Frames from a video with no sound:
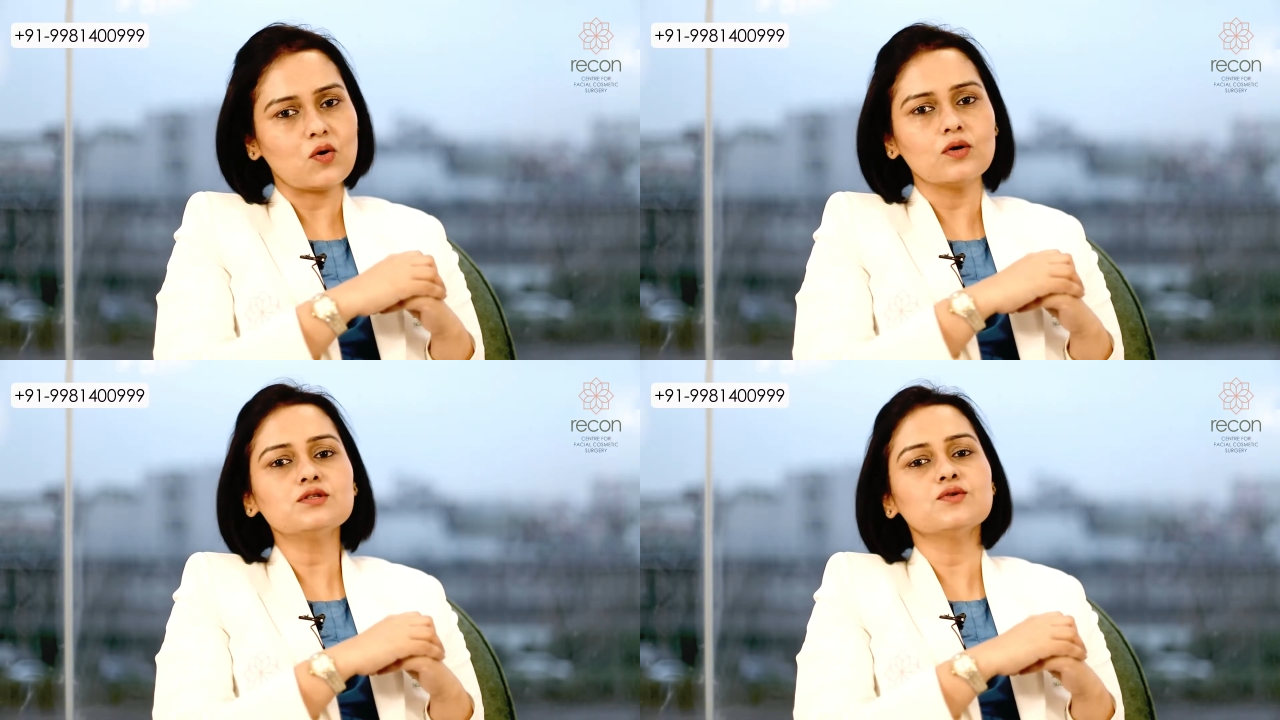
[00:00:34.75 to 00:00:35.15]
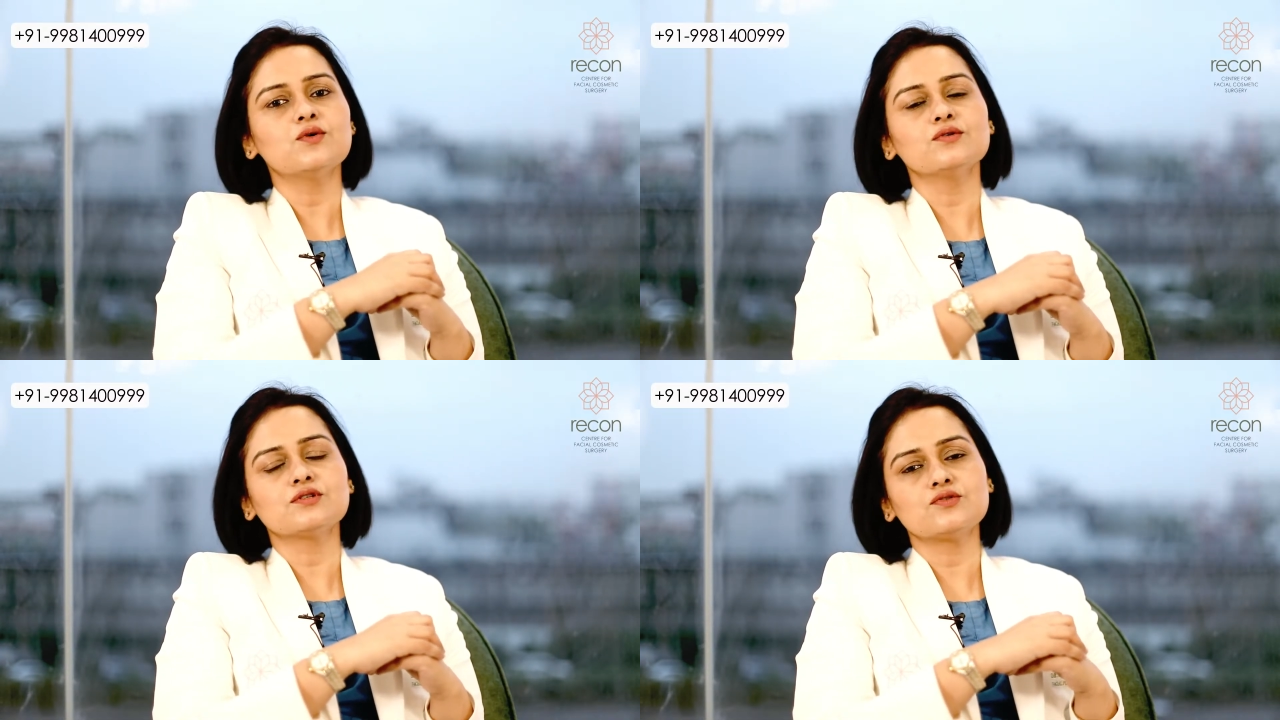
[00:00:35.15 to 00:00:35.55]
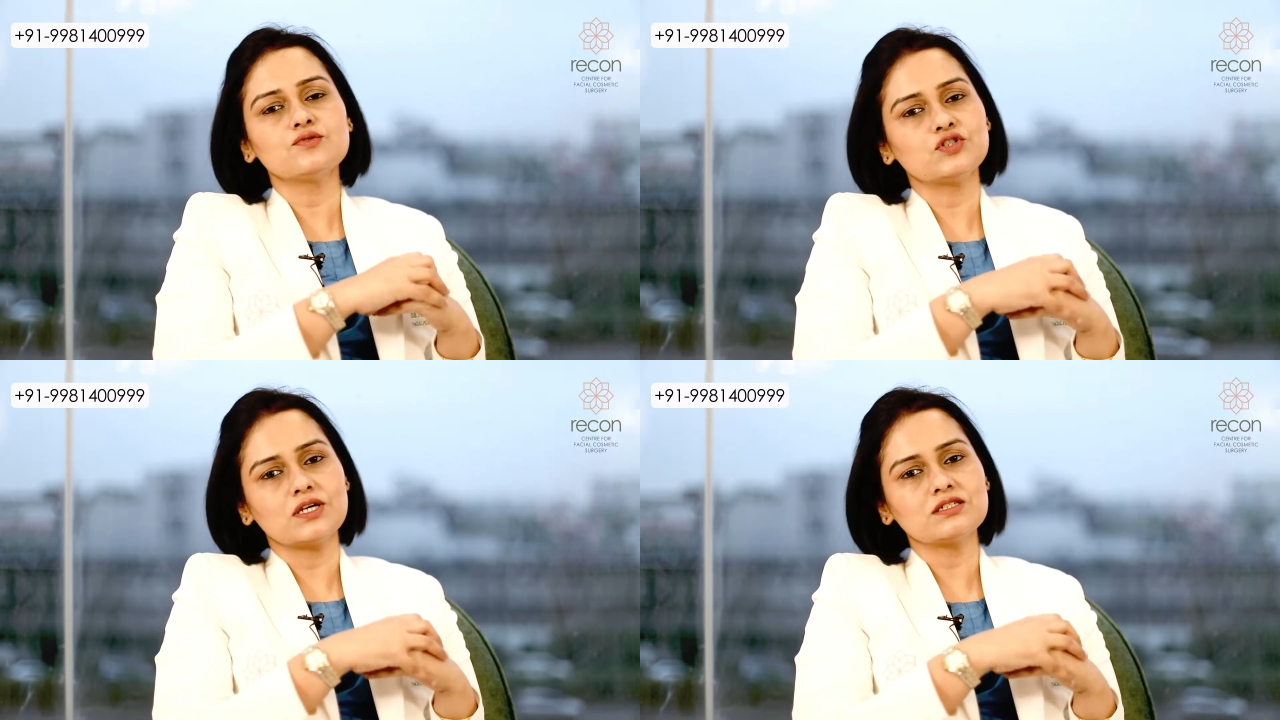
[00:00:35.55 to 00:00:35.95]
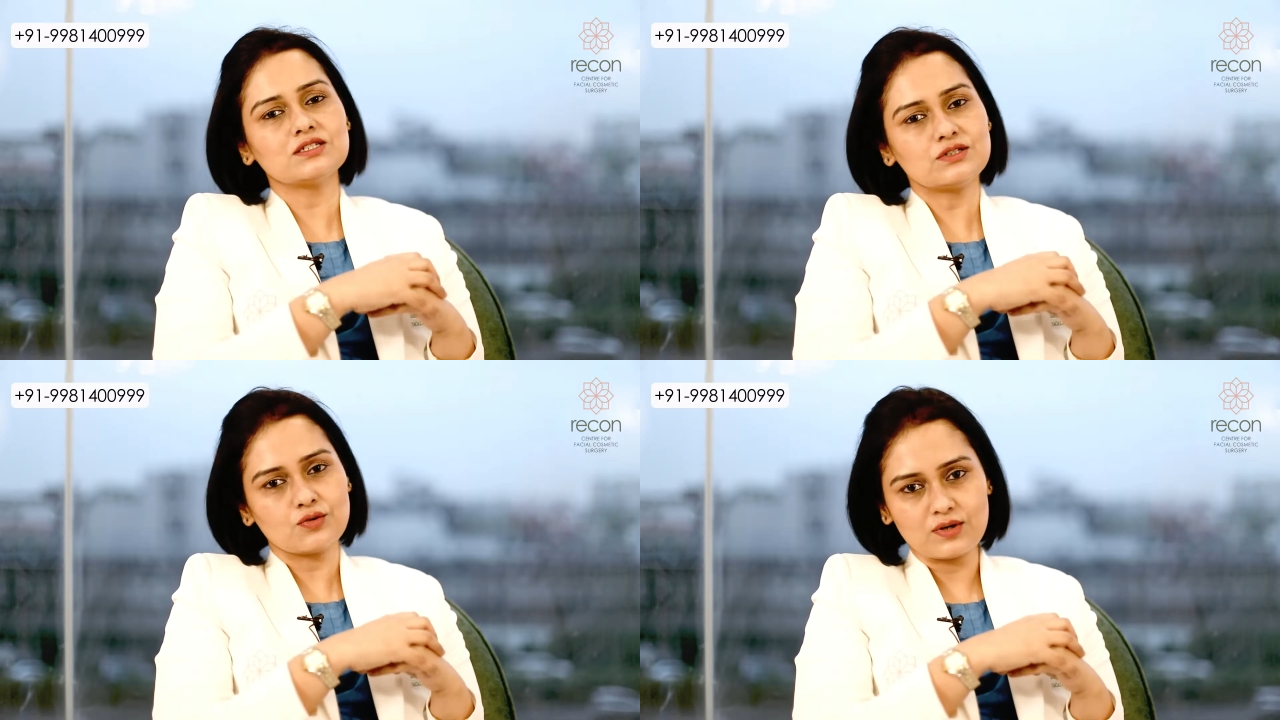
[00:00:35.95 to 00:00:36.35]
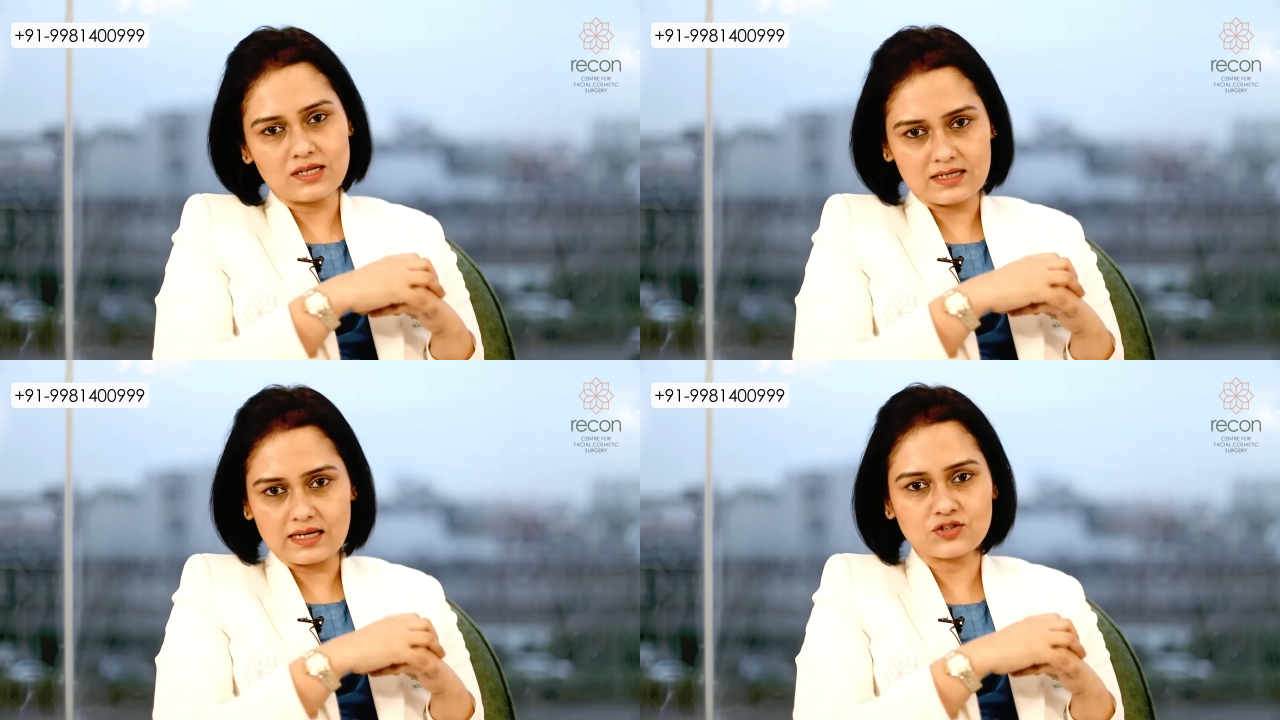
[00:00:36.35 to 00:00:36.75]
also goes through change in tone
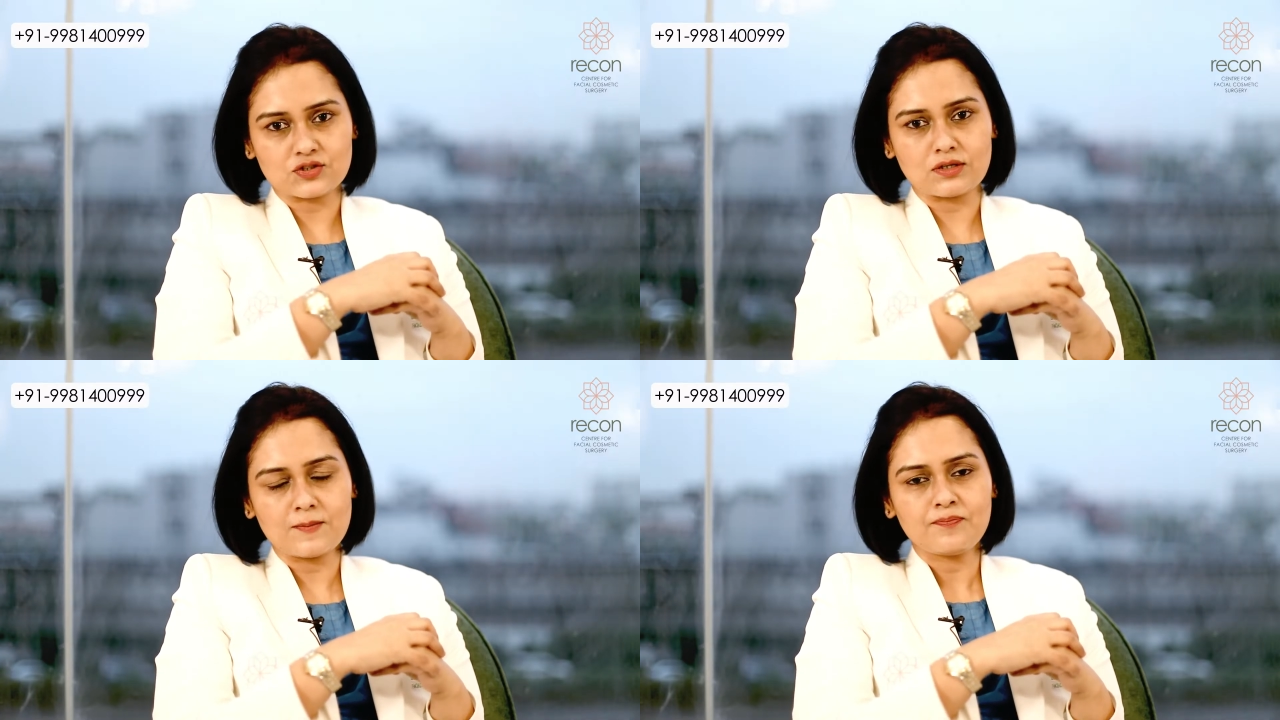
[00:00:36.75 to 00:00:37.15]
and texture.